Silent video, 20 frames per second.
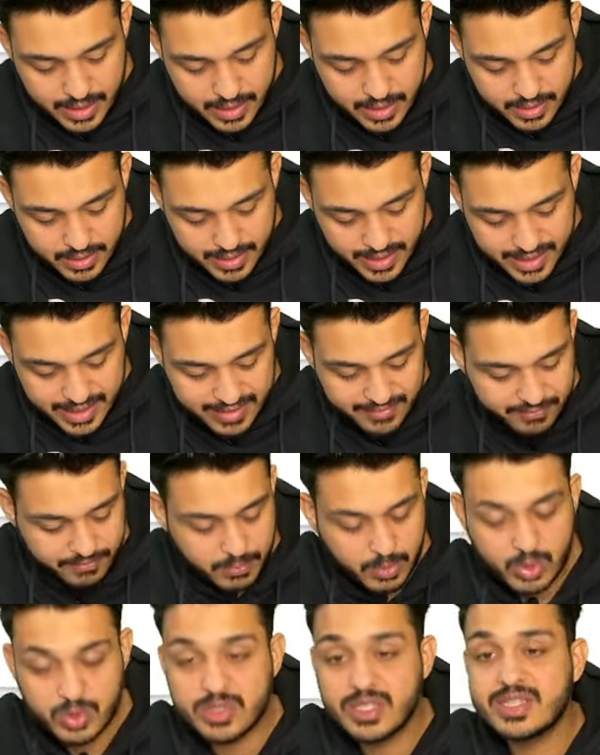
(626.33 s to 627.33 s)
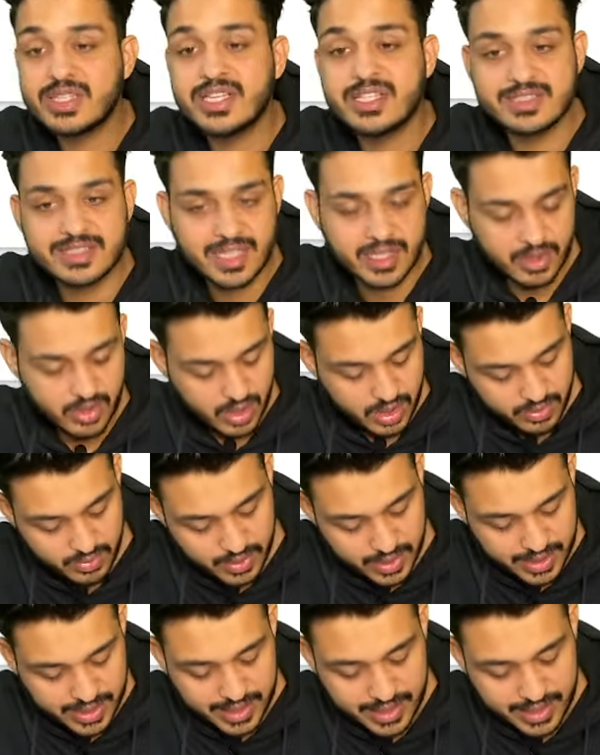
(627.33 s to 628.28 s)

right? If both the things are not working,